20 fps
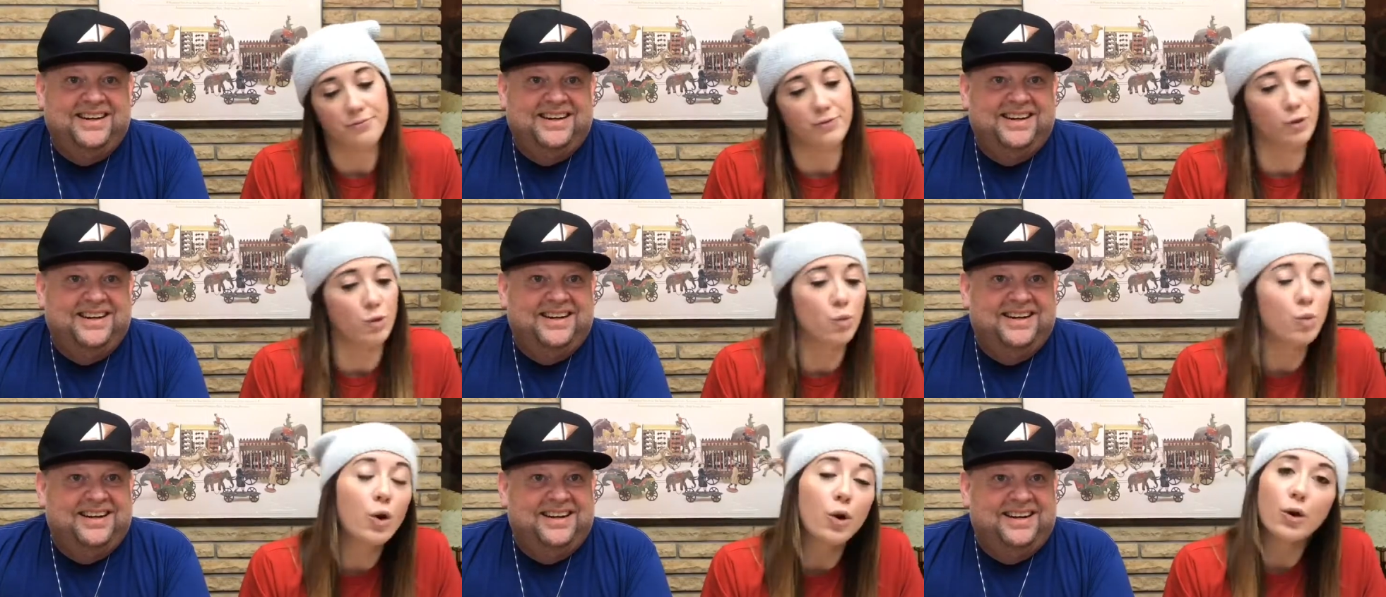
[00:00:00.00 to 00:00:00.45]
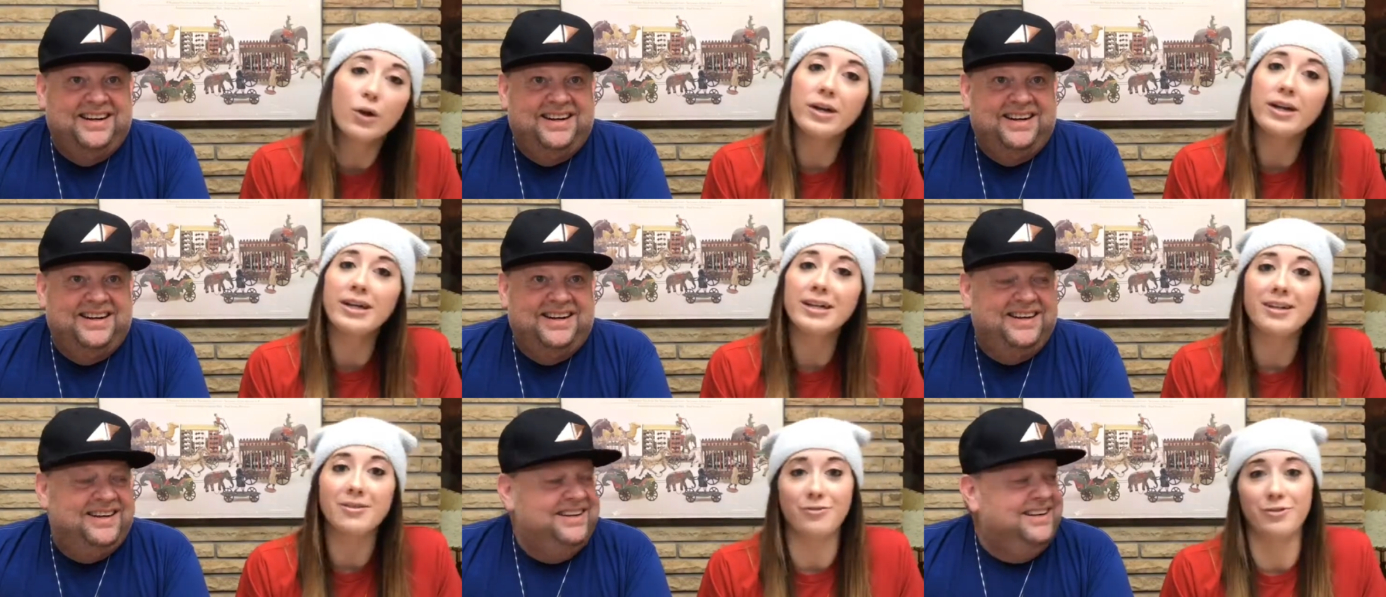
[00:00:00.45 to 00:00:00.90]
Speaker 1: if you're
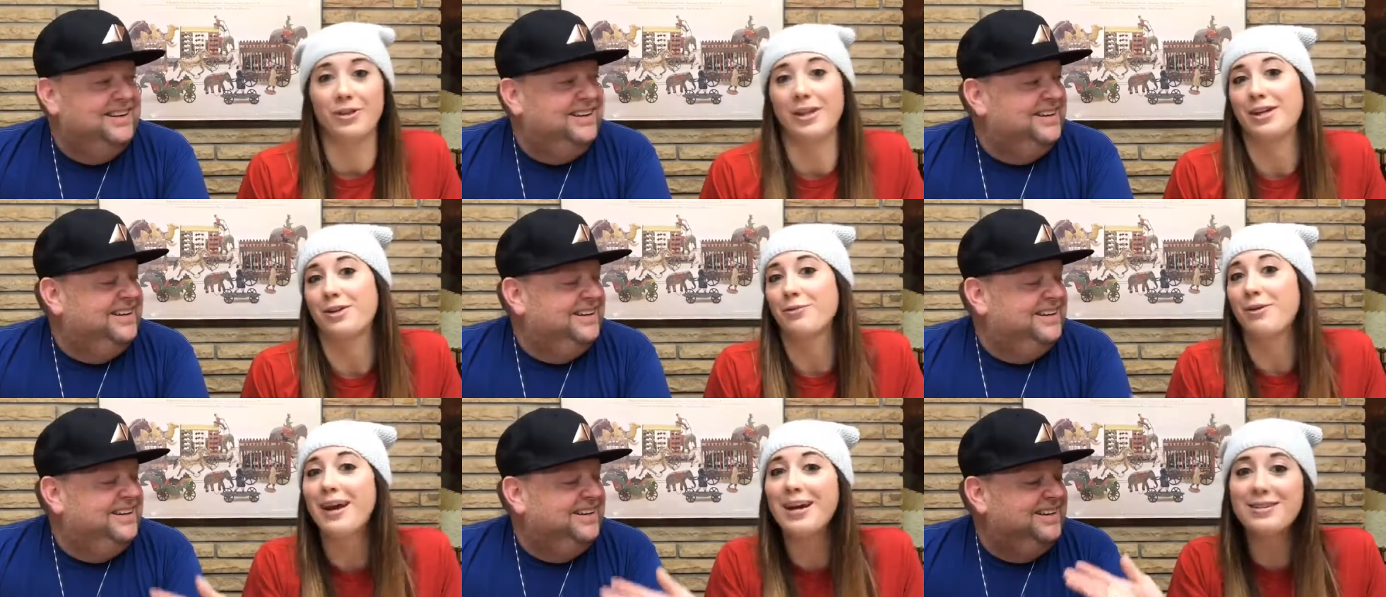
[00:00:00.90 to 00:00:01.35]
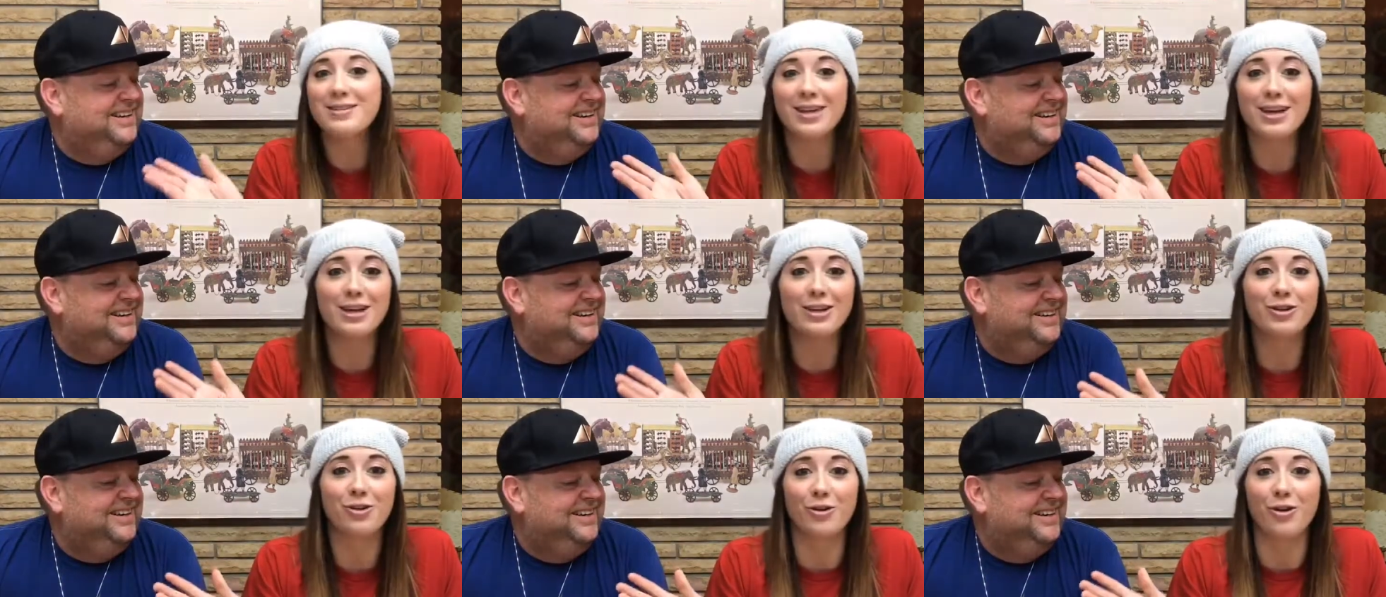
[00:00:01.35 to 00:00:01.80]
worried, if you like Ray
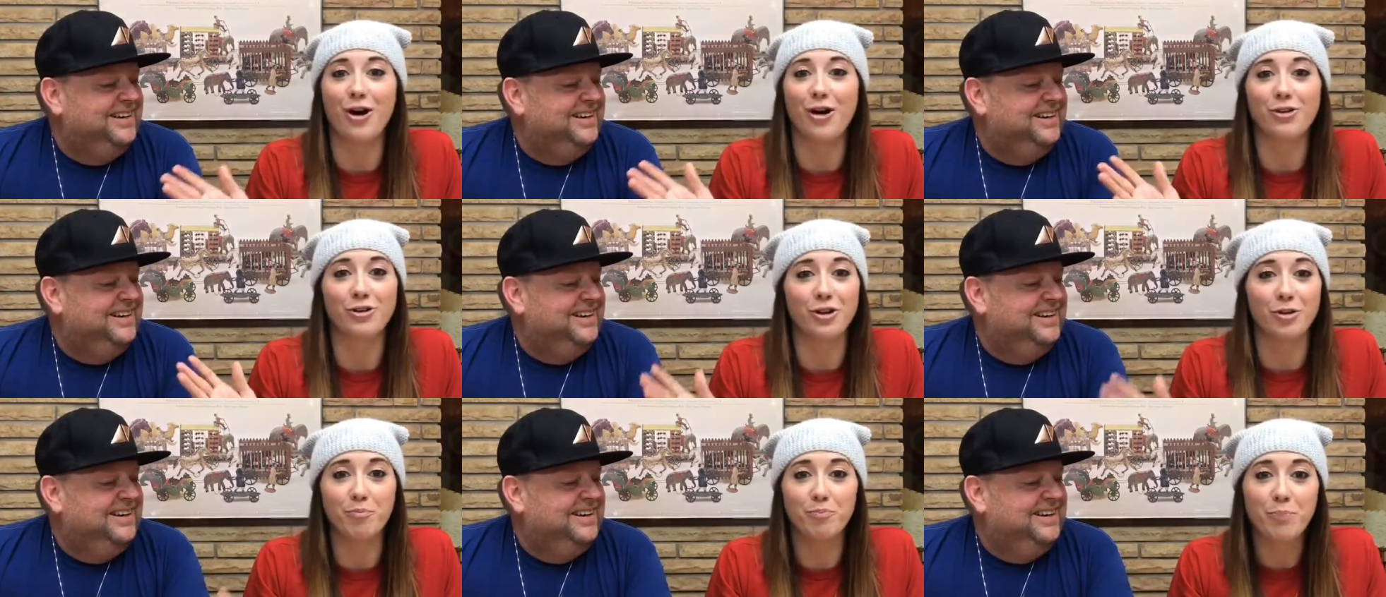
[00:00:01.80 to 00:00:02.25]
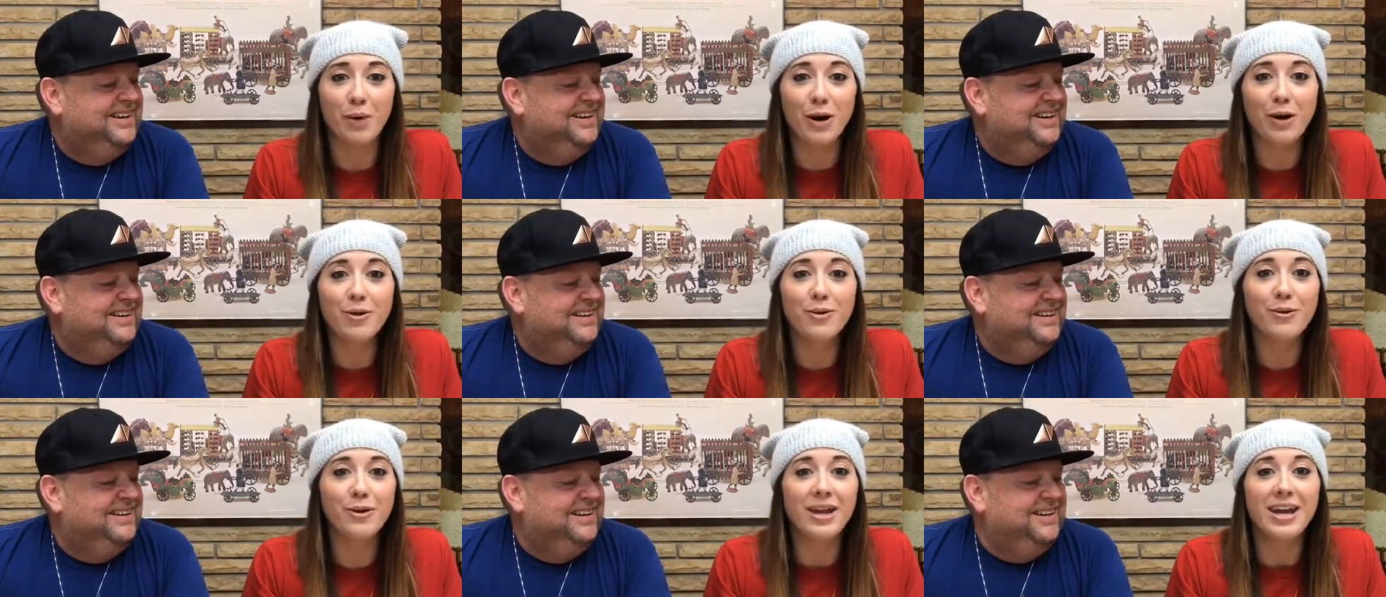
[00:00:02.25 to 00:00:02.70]
said, you're on your
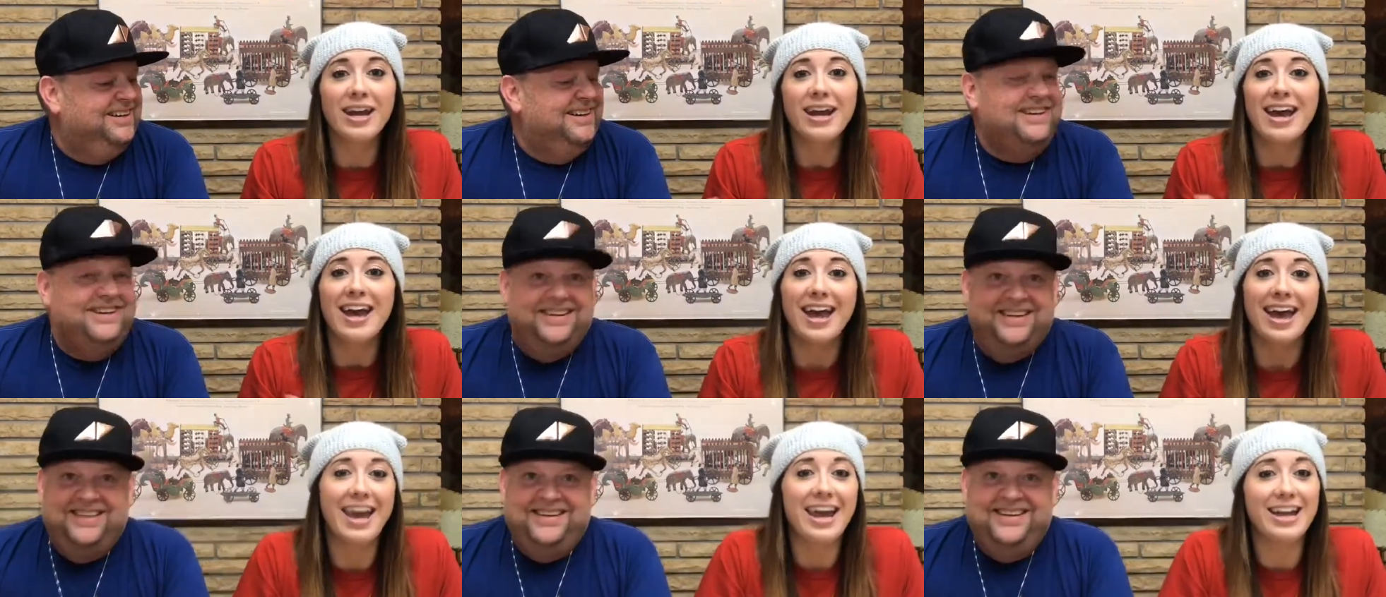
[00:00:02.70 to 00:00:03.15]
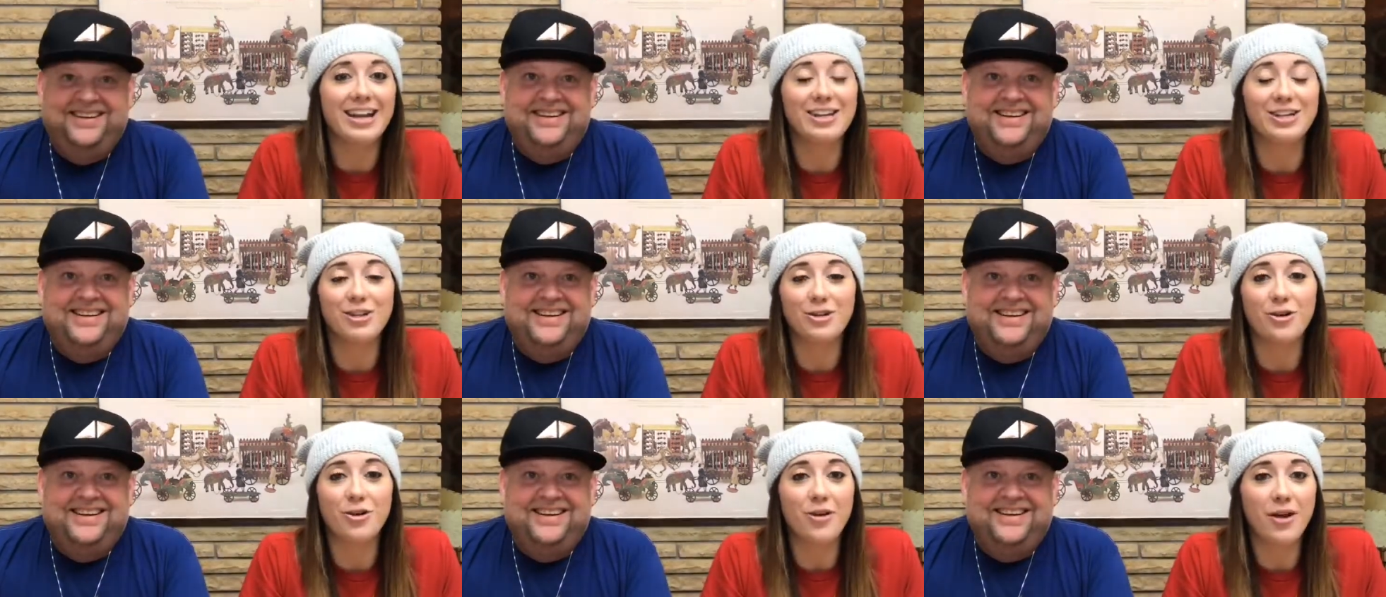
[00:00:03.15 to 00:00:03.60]
boat
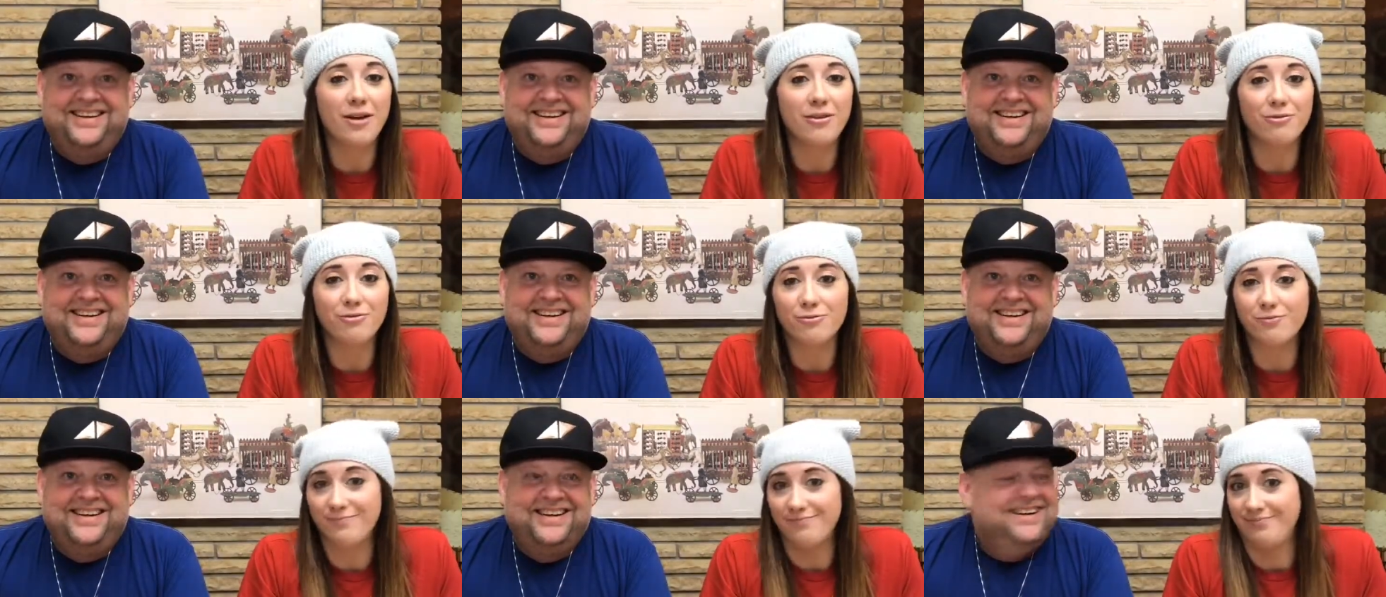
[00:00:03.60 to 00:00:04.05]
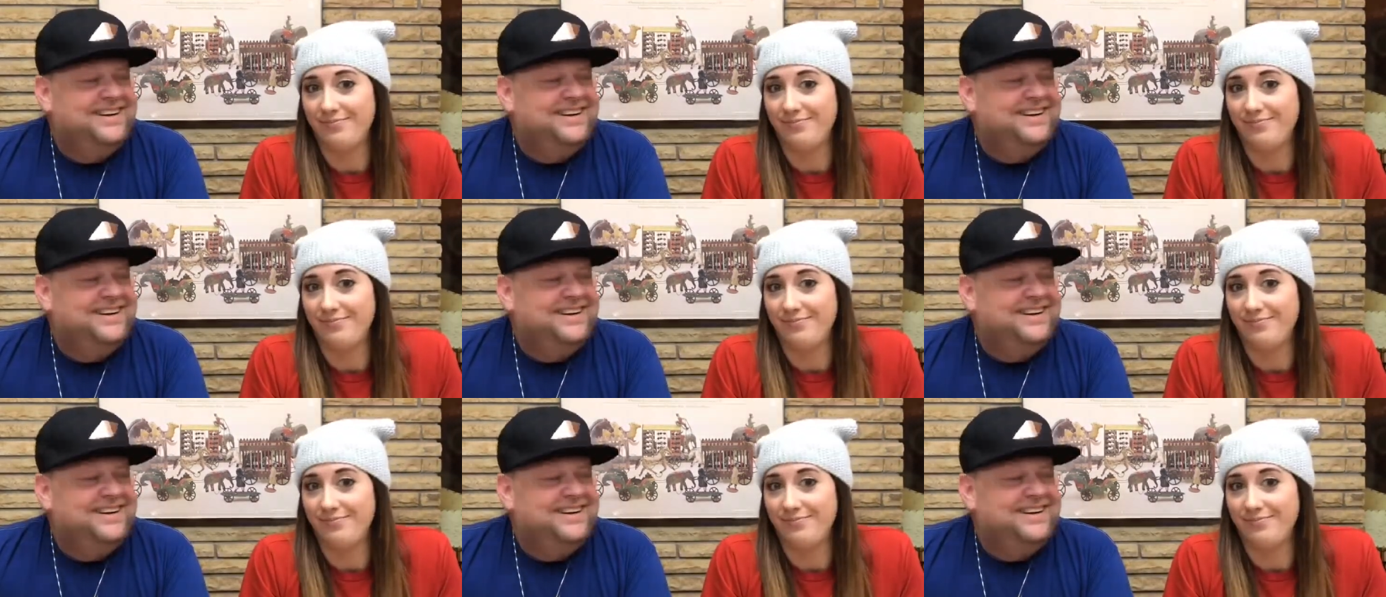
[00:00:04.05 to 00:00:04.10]
and you don't have,